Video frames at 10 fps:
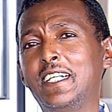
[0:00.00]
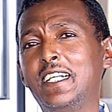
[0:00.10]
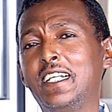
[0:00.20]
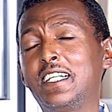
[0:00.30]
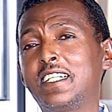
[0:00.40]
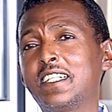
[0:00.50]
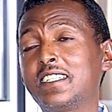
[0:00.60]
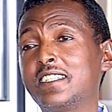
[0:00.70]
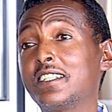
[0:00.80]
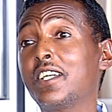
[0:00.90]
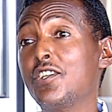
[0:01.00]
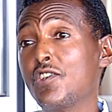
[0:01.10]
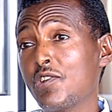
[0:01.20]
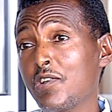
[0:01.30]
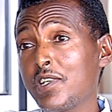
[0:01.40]
and they
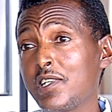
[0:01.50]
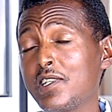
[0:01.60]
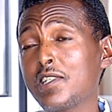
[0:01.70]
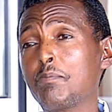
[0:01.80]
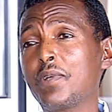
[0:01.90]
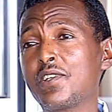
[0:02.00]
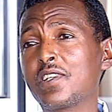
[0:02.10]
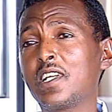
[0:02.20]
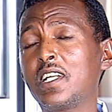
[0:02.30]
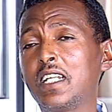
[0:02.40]
enjoy special